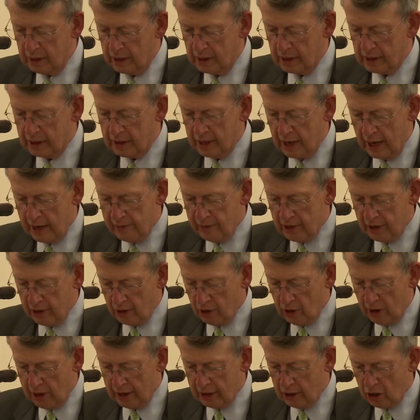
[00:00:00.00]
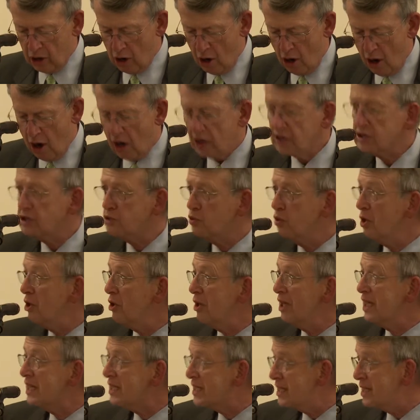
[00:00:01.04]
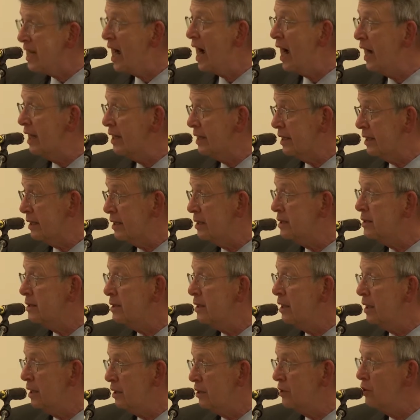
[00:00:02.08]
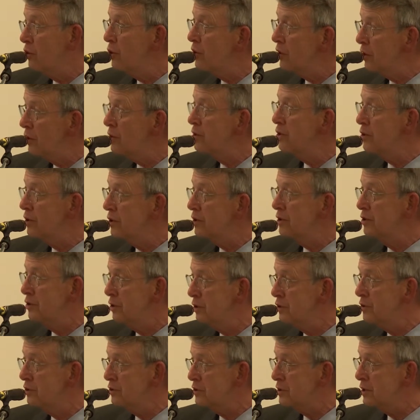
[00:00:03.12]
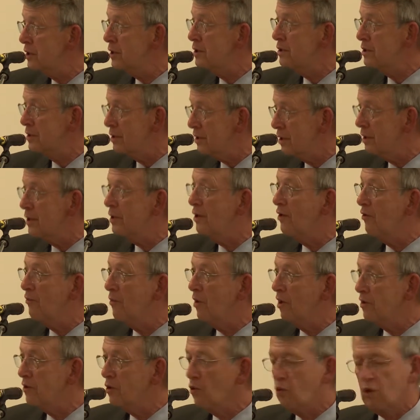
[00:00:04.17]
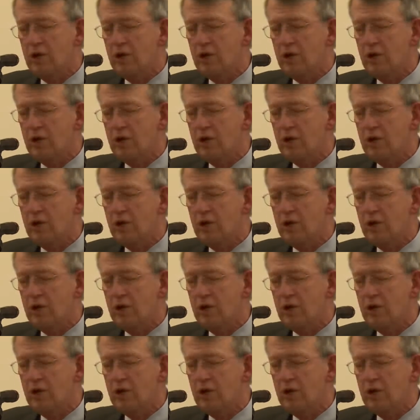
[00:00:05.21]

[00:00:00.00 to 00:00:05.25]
It came at a great cost. We're excited, and you'll hear the good news at the end of my talk.